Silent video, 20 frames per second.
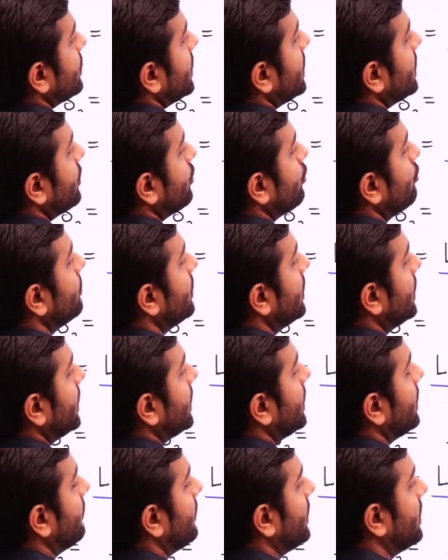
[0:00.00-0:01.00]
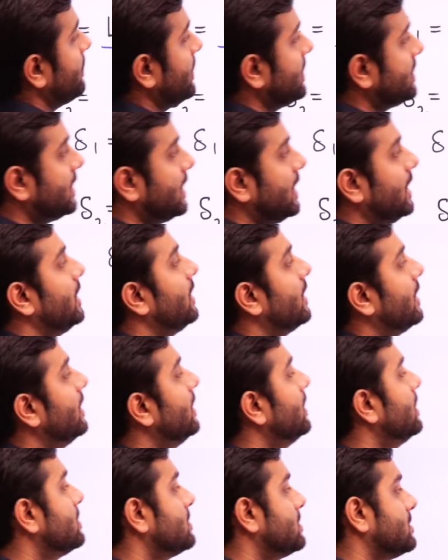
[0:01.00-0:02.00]
L cube divided by 3EI.
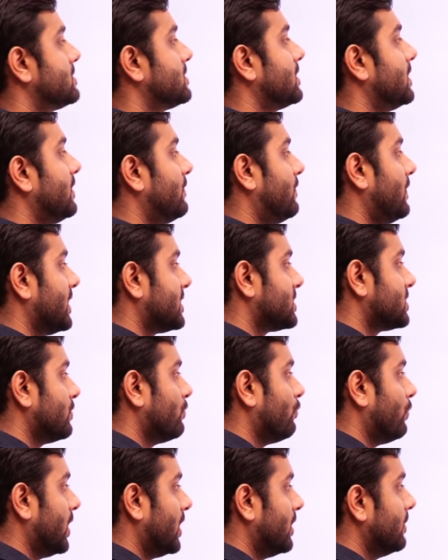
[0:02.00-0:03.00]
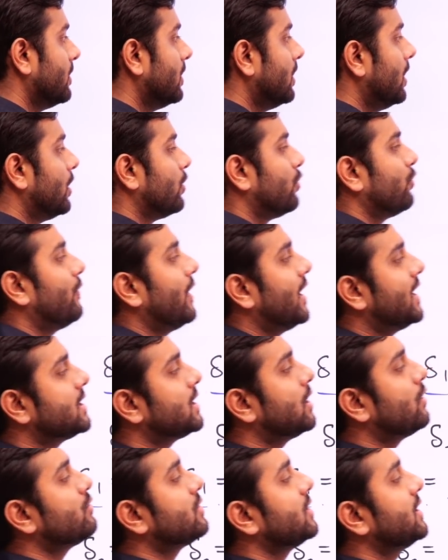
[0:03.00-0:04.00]
This is the deflection 1. To find
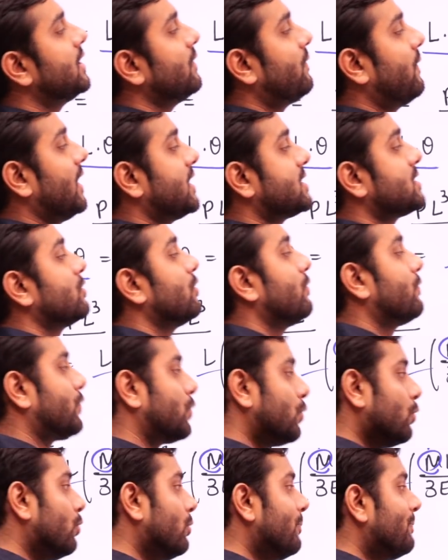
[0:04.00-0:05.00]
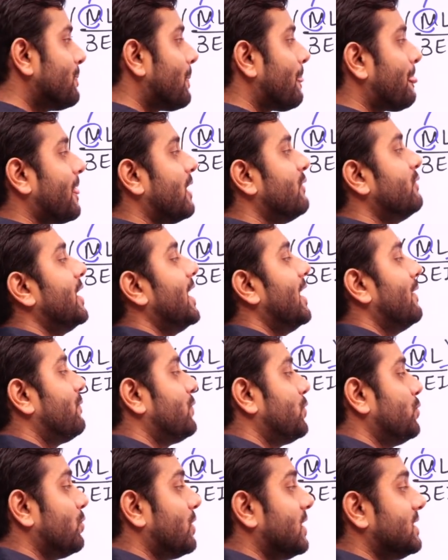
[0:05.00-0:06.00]
out the deflection of 2, we
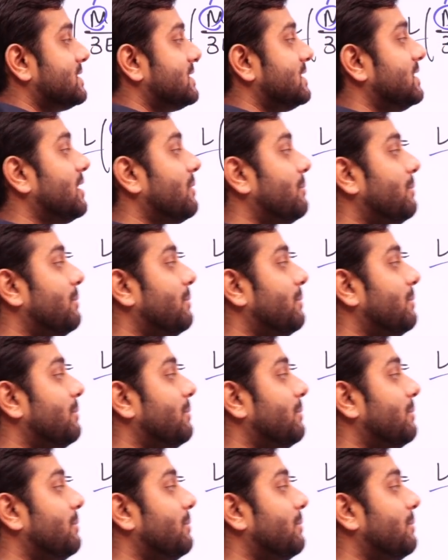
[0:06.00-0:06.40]
have to consider